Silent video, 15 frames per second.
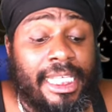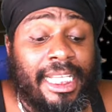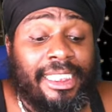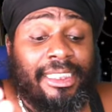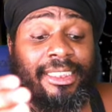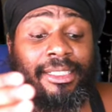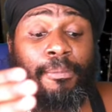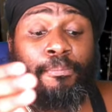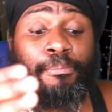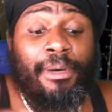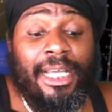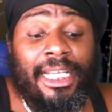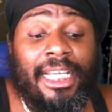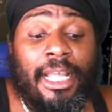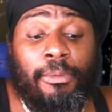this
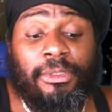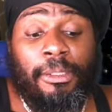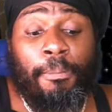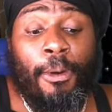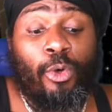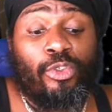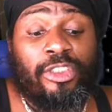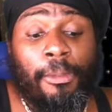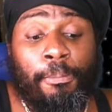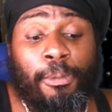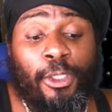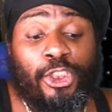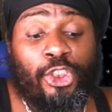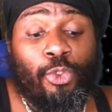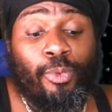money that was supposed to
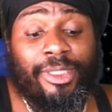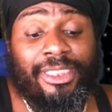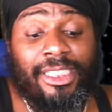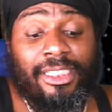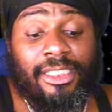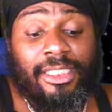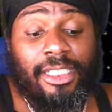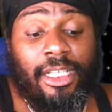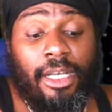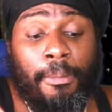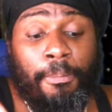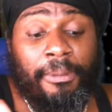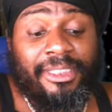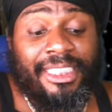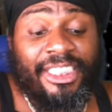put you into
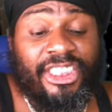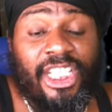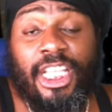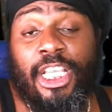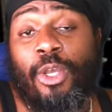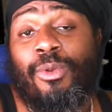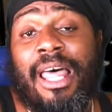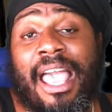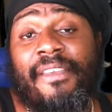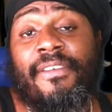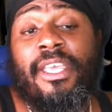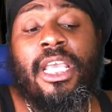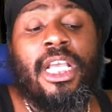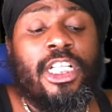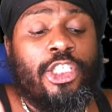a position in your
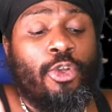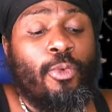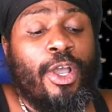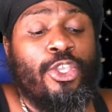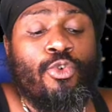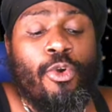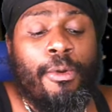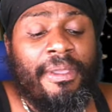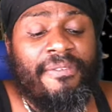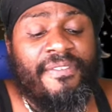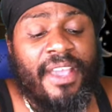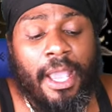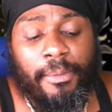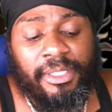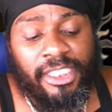life to where you will be
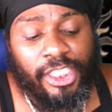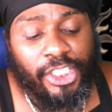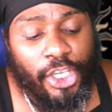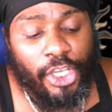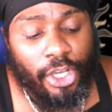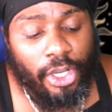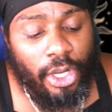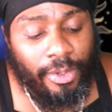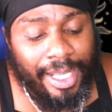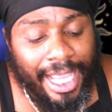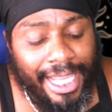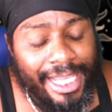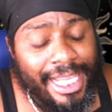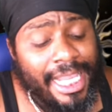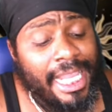very secure,
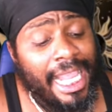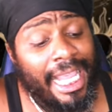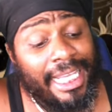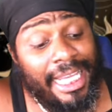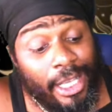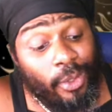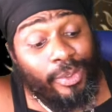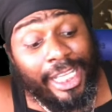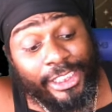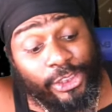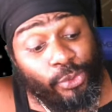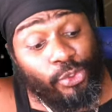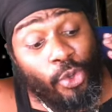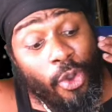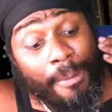okay? And they're gonna
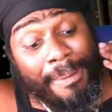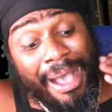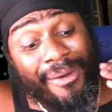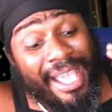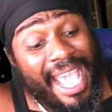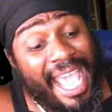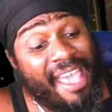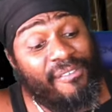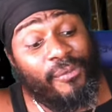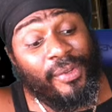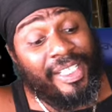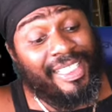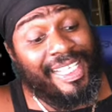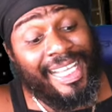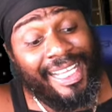let you know about
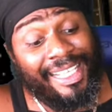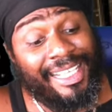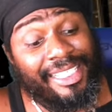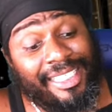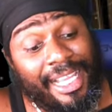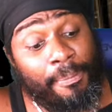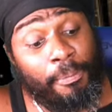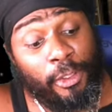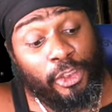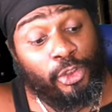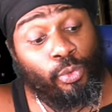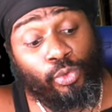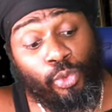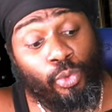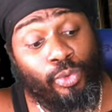everything that they
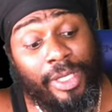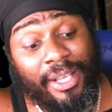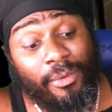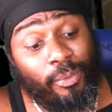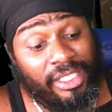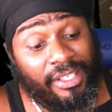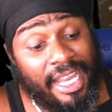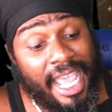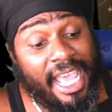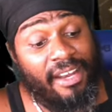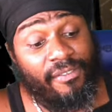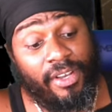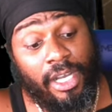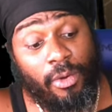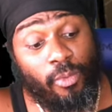put you through with the
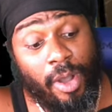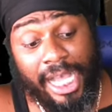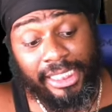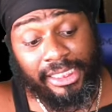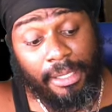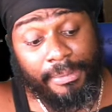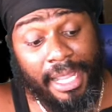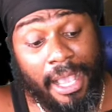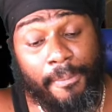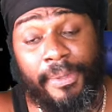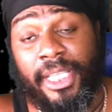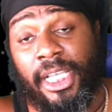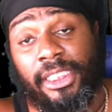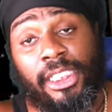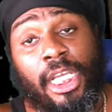nine of wands coming out,
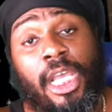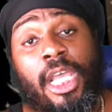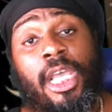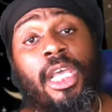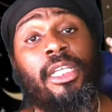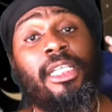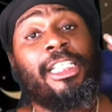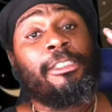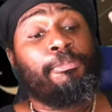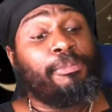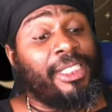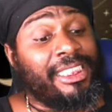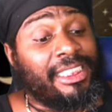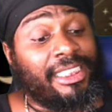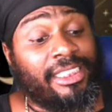because
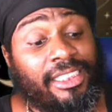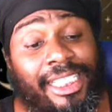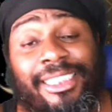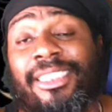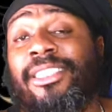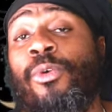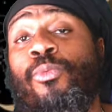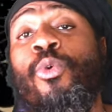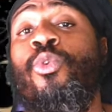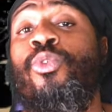this is the